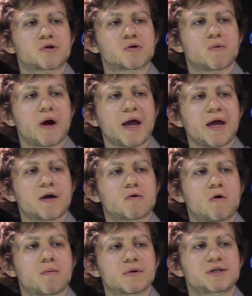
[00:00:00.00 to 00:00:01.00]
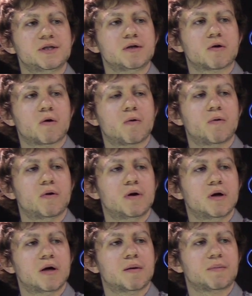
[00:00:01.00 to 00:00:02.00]
to A, comma 0
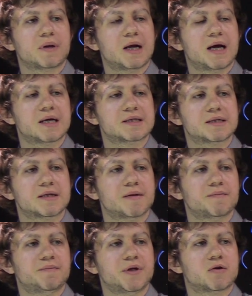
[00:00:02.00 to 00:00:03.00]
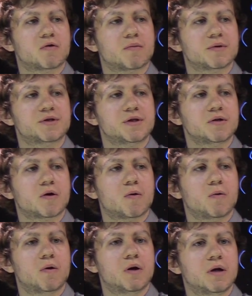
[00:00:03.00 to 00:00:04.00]
plus B, comma
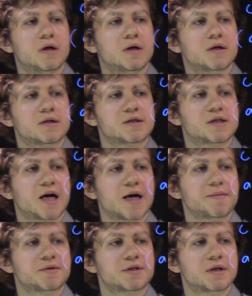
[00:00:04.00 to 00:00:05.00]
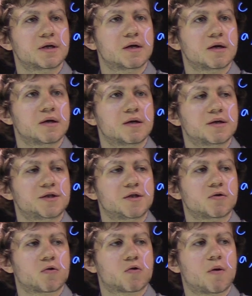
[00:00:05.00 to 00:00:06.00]
0 times
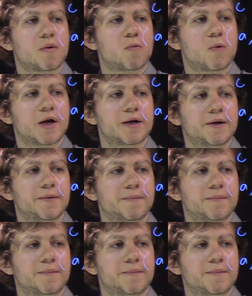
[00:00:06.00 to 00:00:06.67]
0, comma 1.